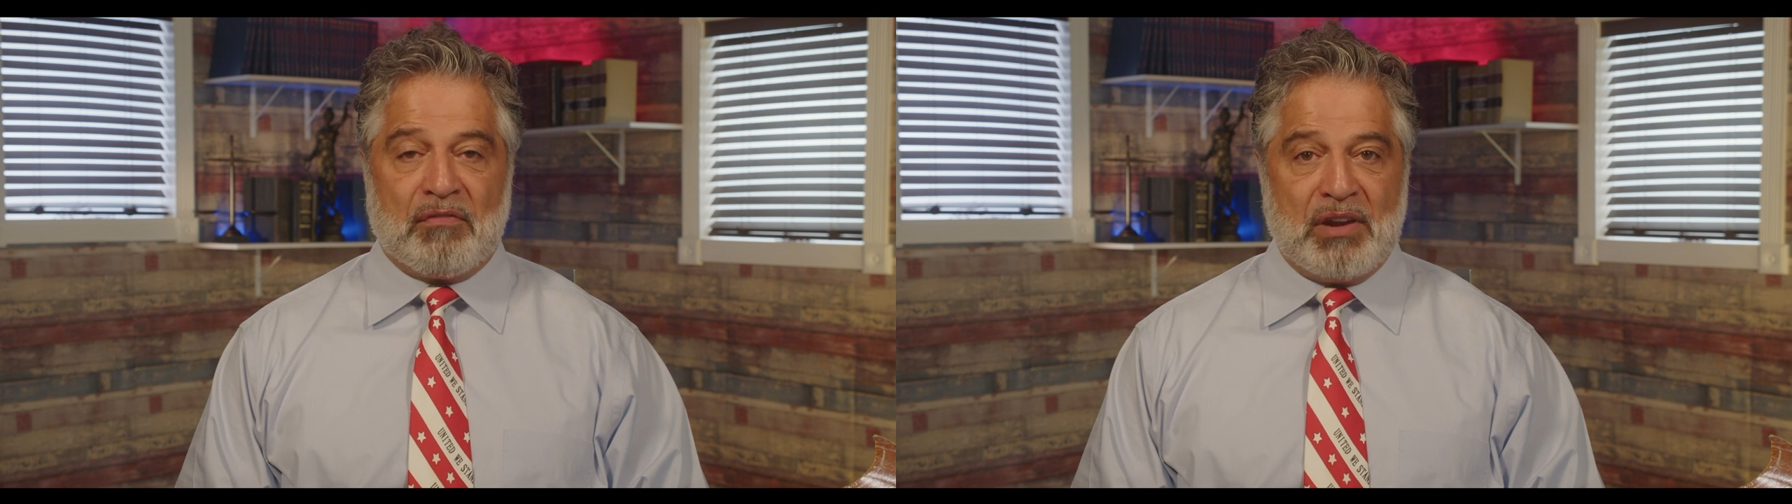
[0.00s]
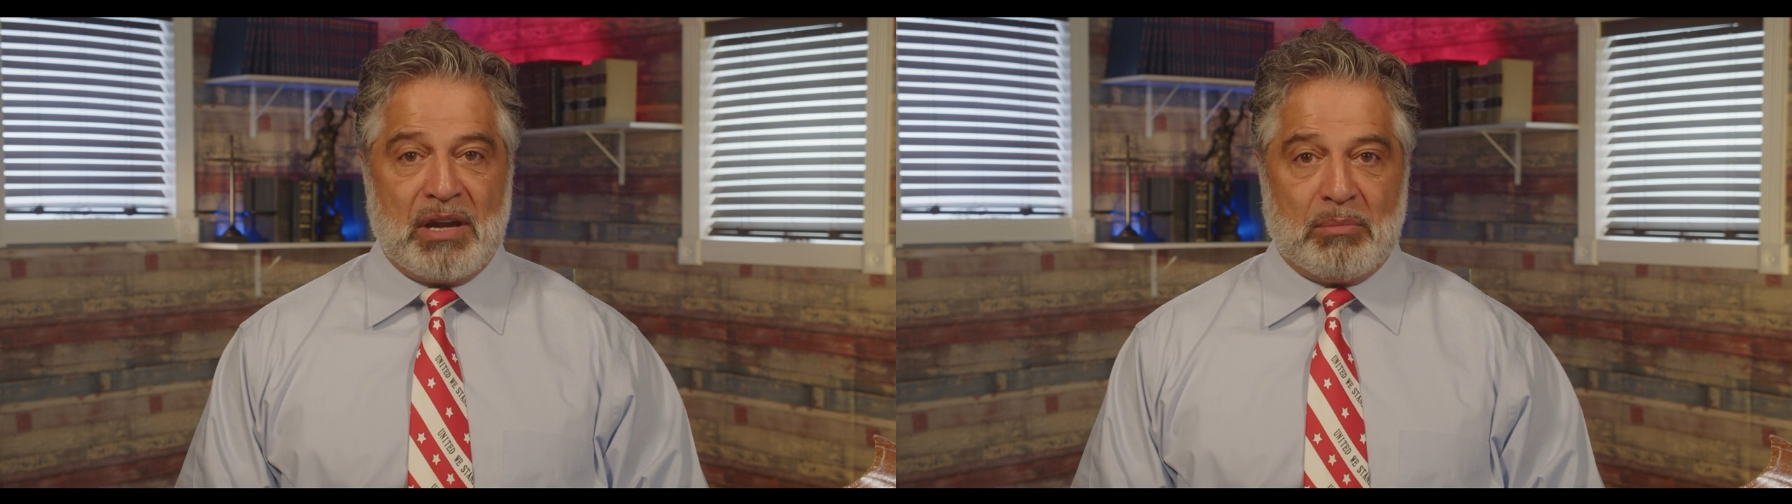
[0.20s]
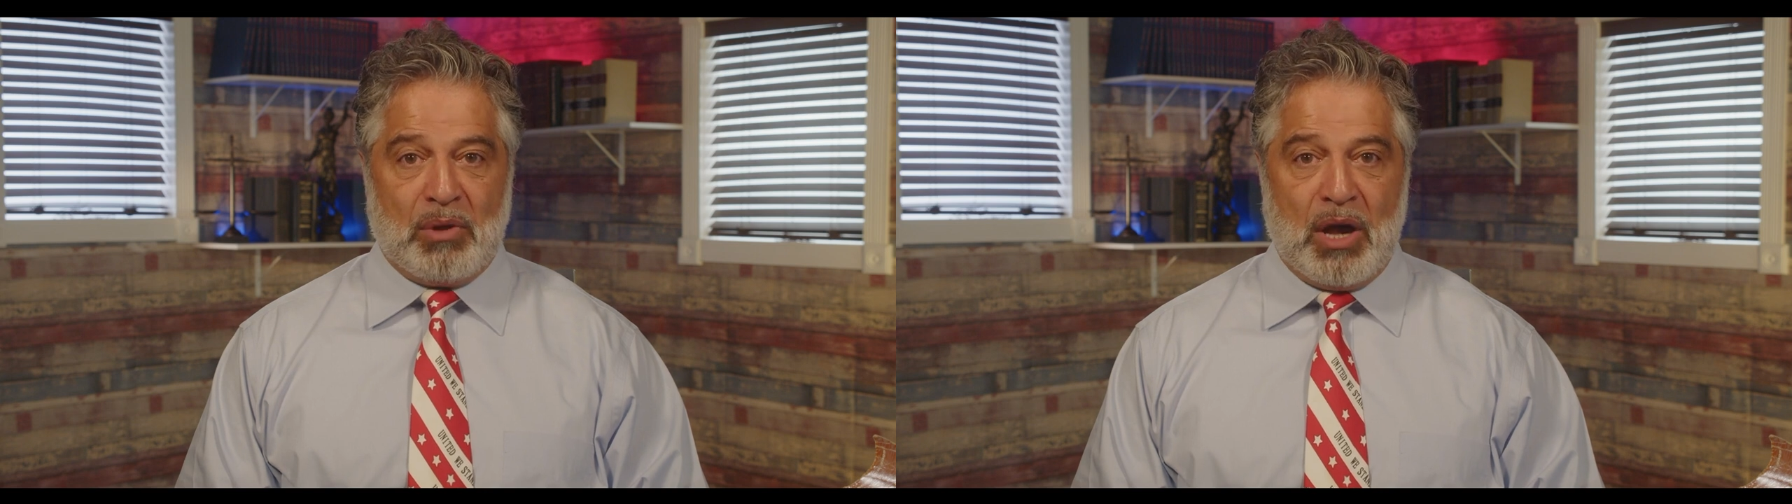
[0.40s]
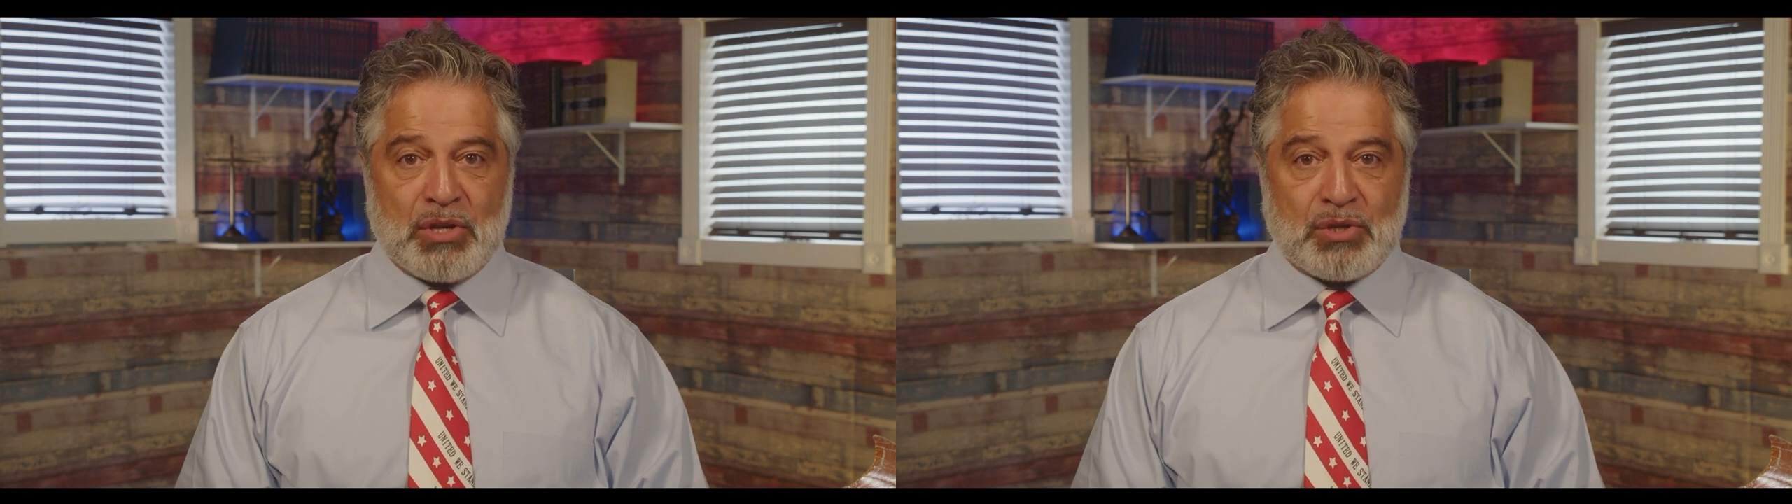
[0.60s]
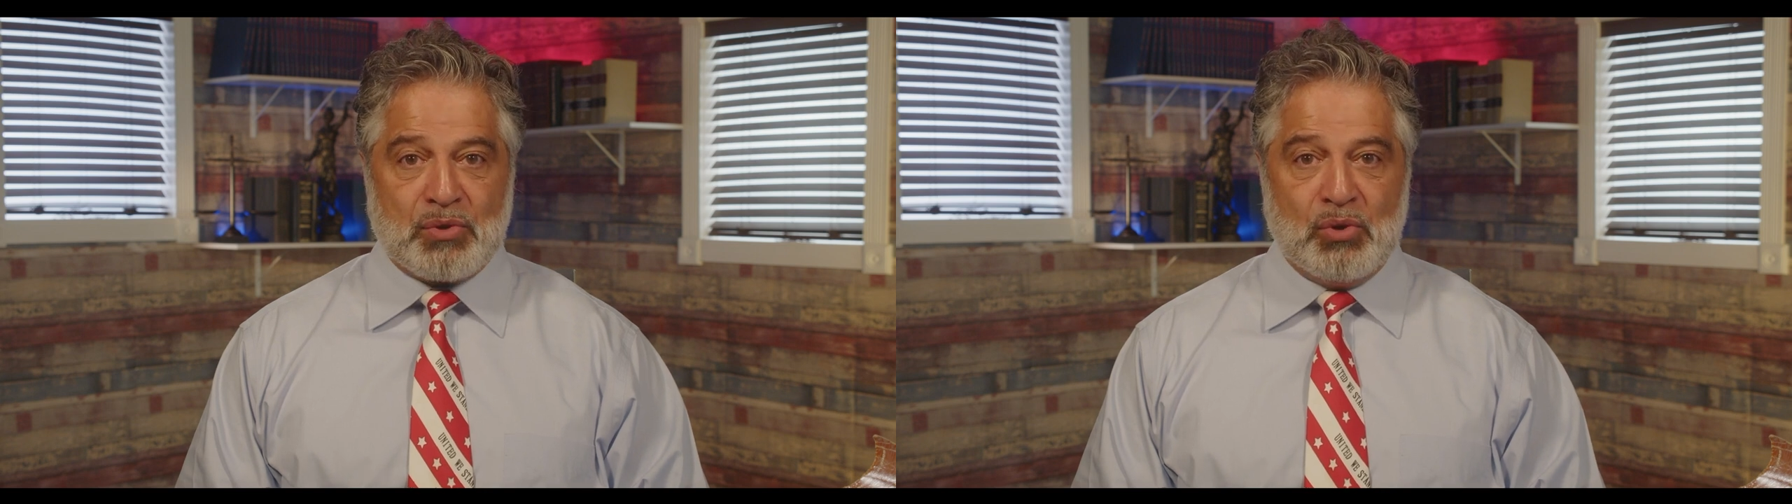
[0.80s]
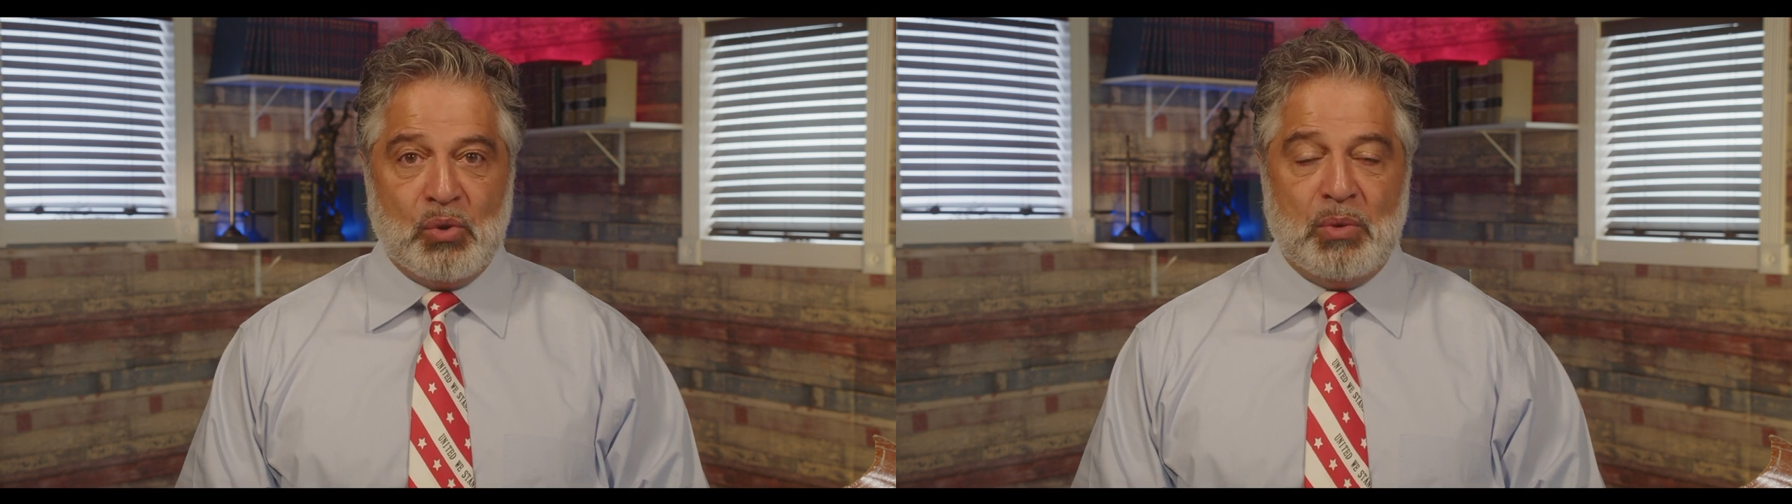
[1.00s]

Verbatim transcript: Freedom Law School,